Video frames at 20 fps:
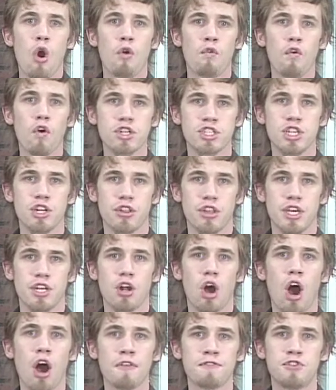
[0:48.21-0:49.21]
Fortunately, an
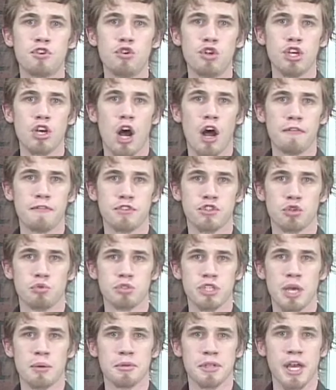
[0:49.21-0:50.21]
off-duty officer
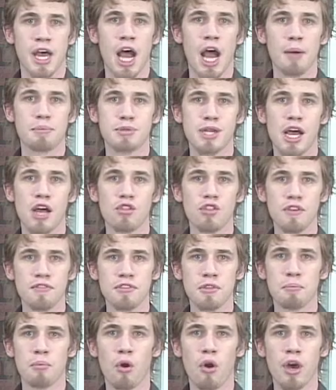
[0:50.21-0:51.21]
was able to hop down and
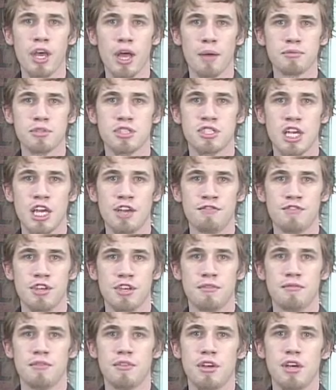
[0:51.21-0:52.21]
lift the boy up to safety.
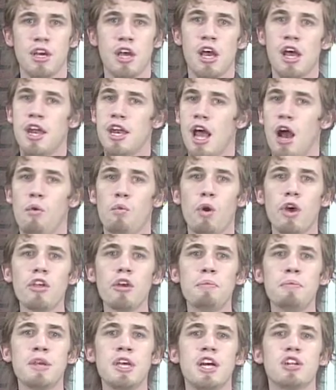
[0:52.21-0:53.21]
Now, whether
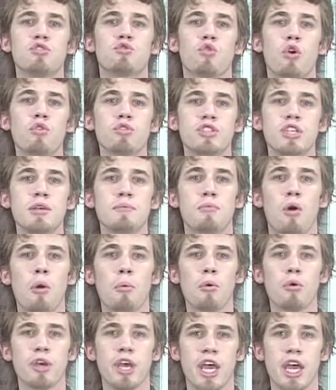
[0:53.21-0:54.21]
it be engrossing
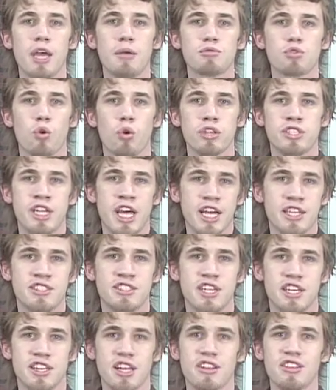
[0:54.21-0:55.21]
mobile games or
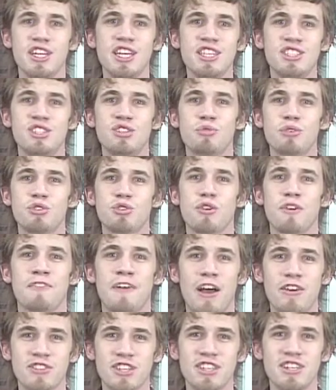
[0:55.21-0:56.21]
texting that leads you into a
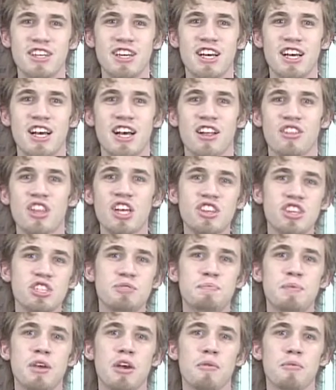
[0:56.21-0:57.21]
fountain, let this
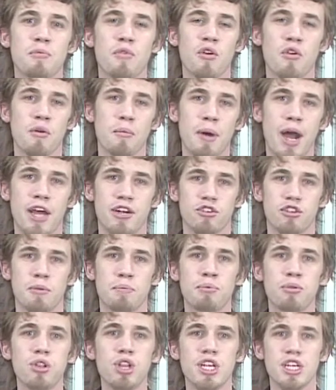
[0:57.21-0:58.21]
be a reminder to
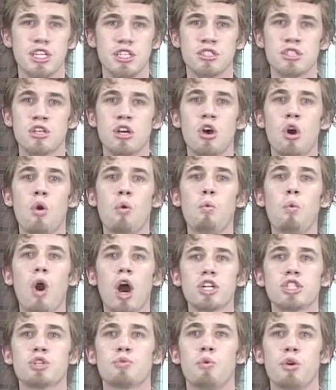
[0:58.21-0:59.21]
please
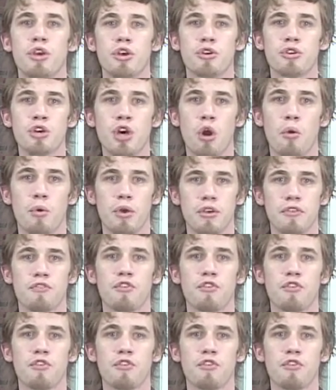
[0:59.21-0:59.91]
watch where you're going